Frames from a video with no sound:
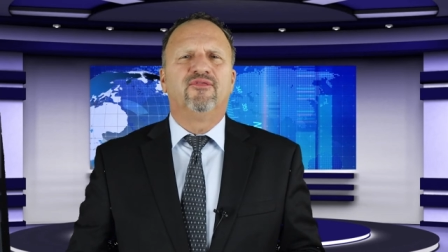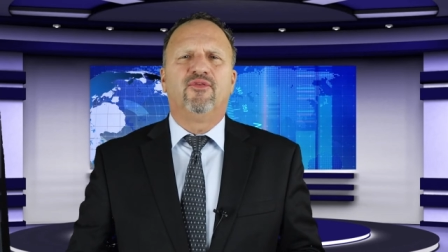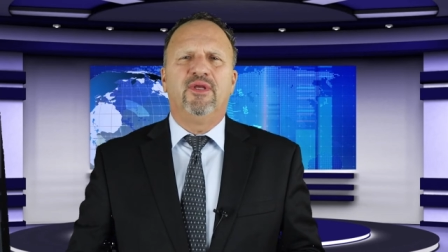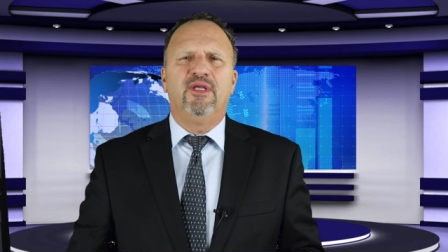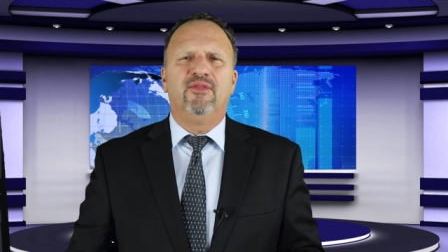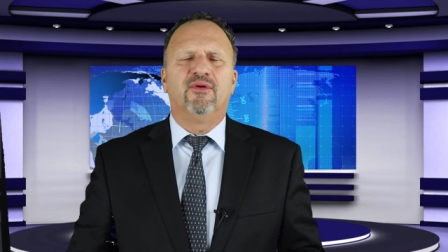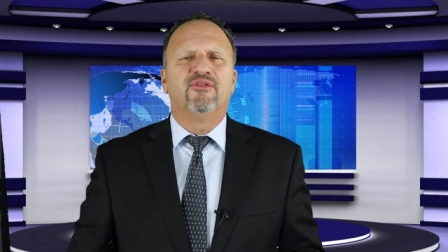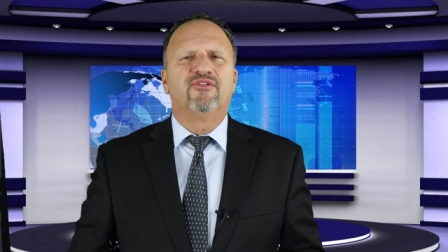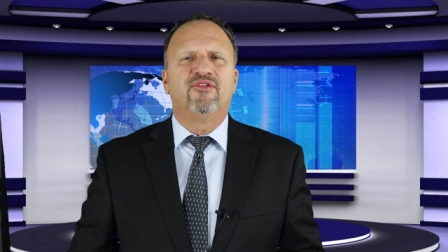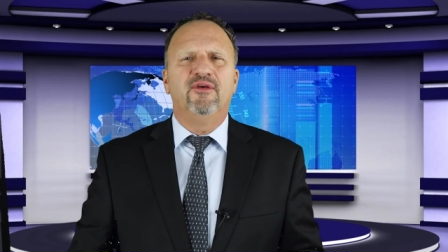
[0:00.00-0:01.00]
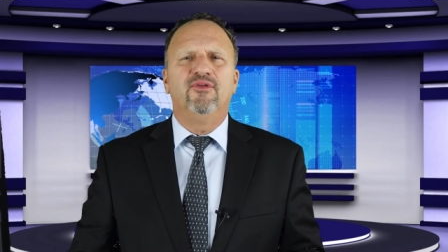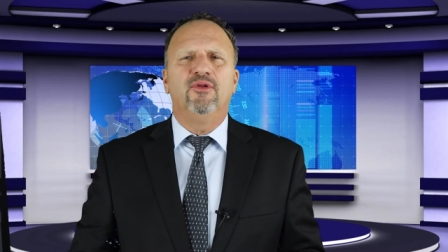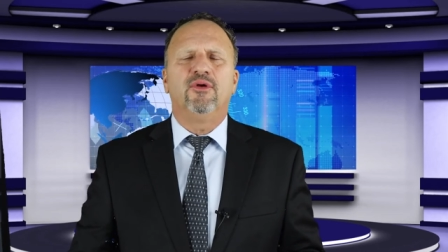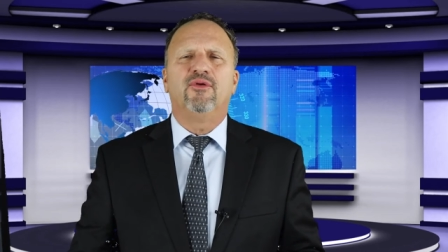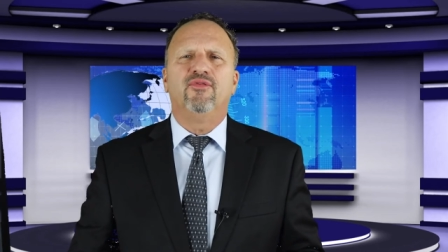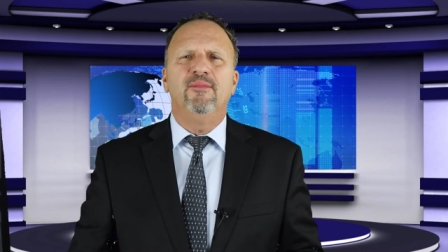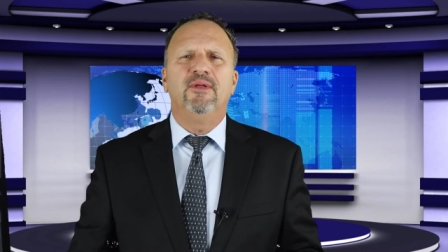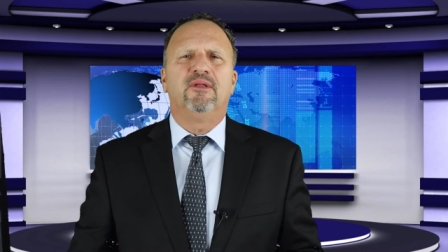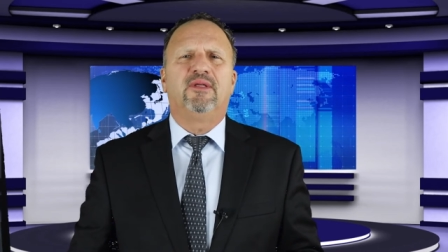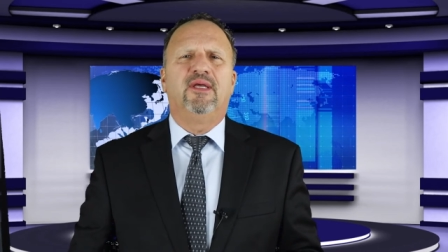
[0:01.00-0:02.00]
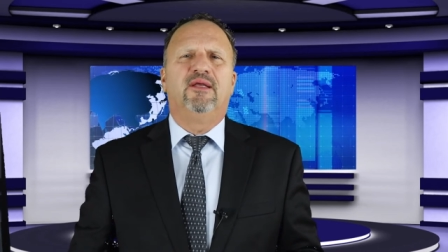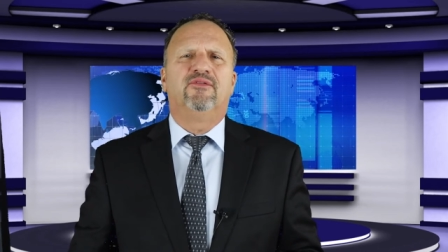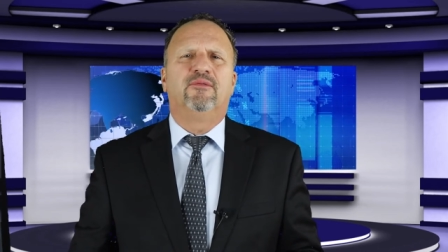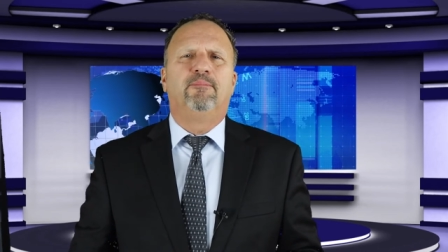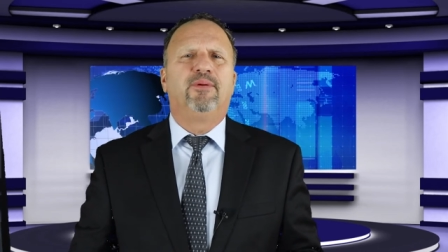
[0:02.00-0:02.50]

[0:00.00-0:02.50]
for either a civil or criminal case,